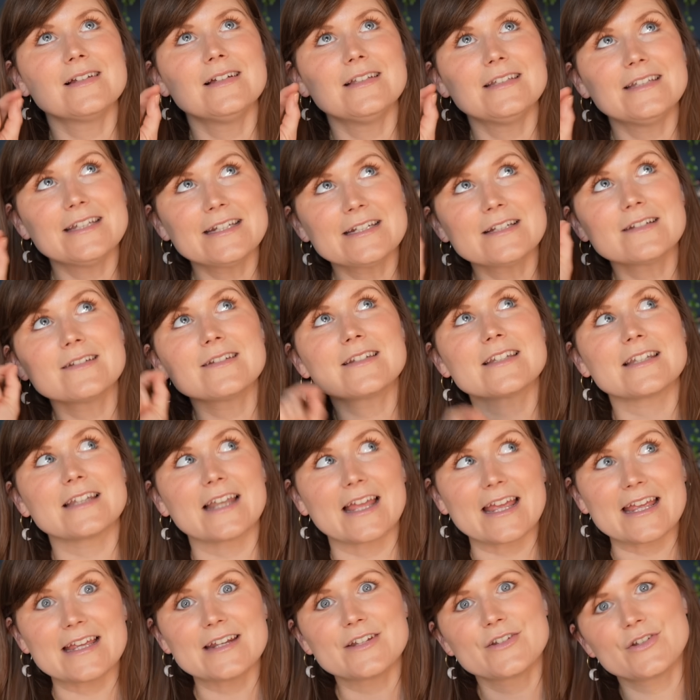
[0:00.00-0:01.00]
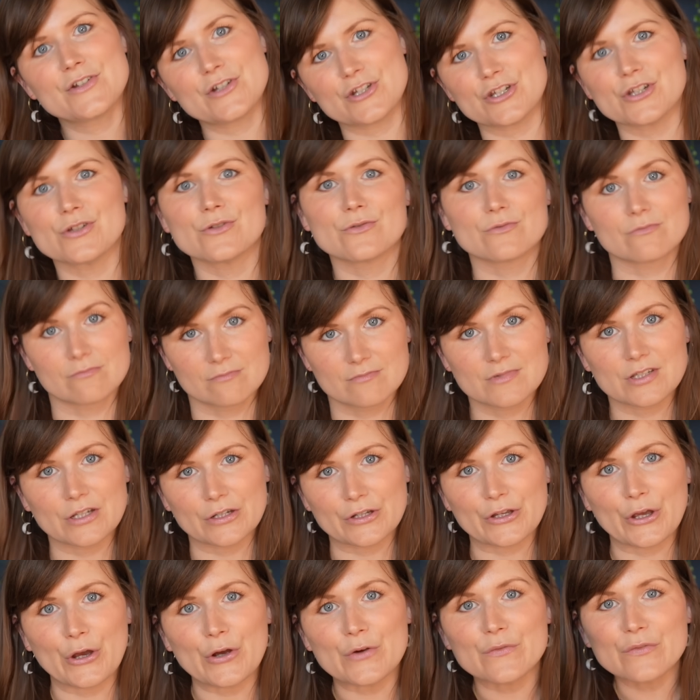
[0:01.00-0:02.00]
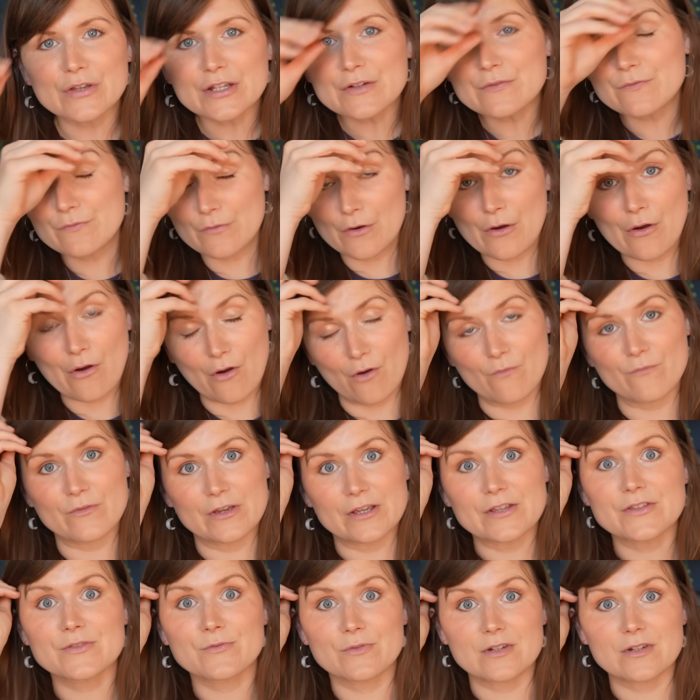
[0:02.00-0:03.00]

a little delayed due to COVID for obvious